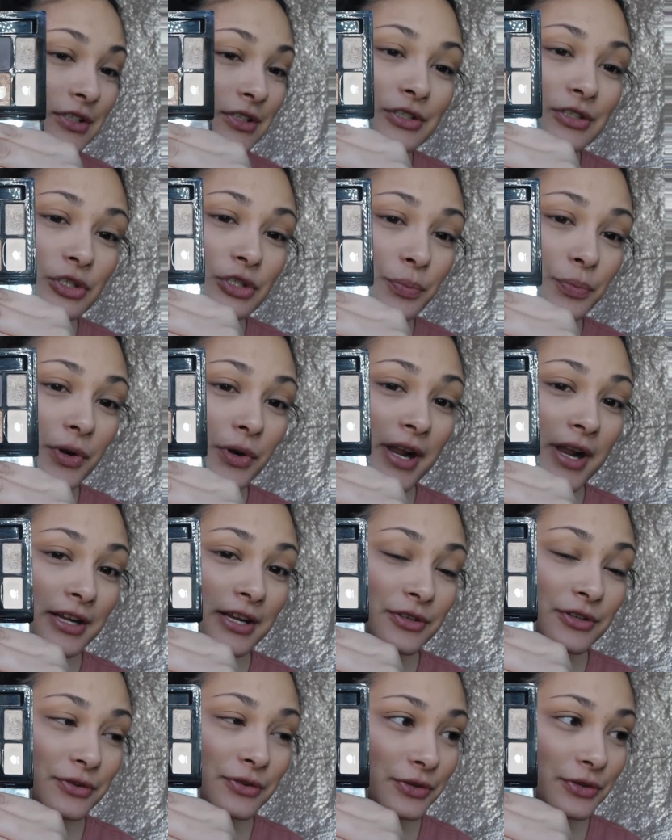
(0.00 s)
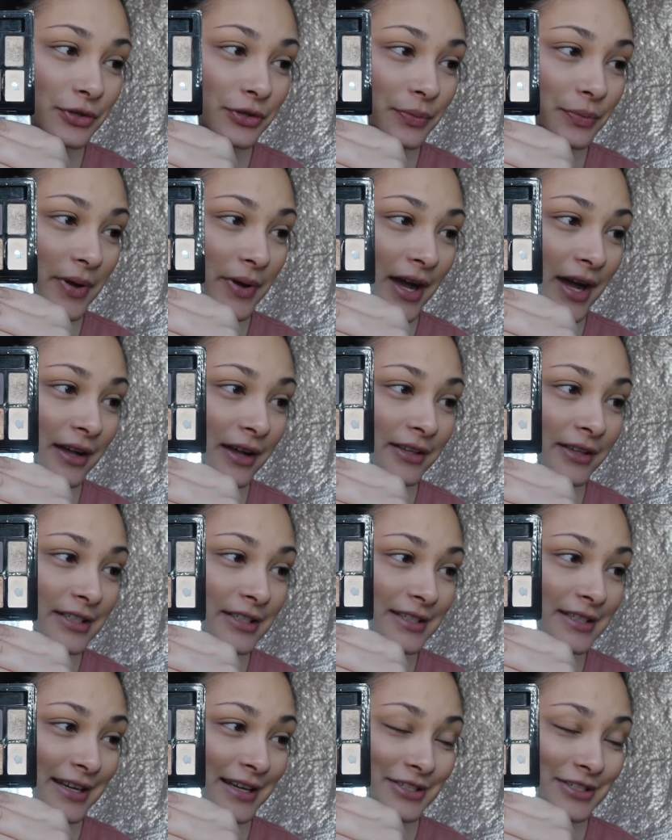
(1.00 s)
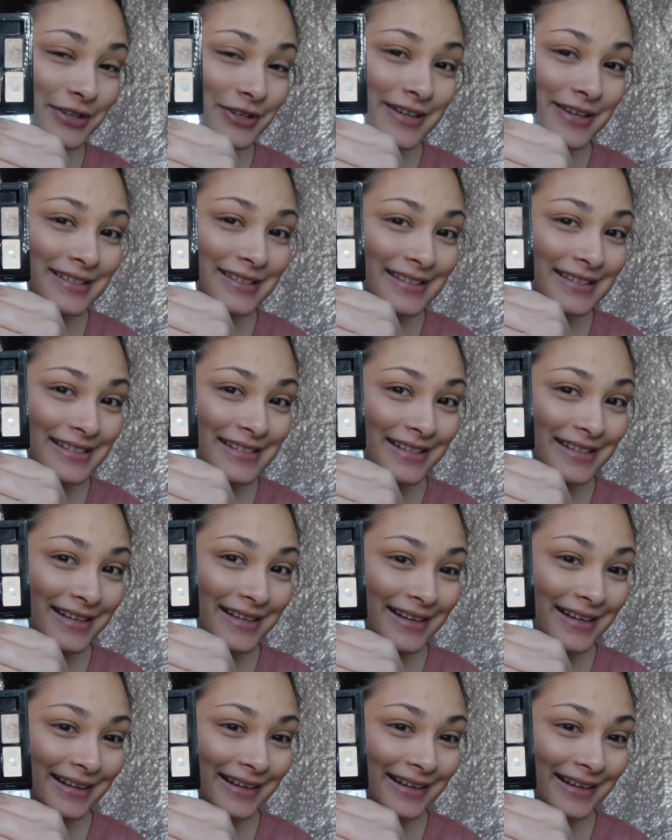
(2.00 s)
Supernatural Nude palette, as you can see.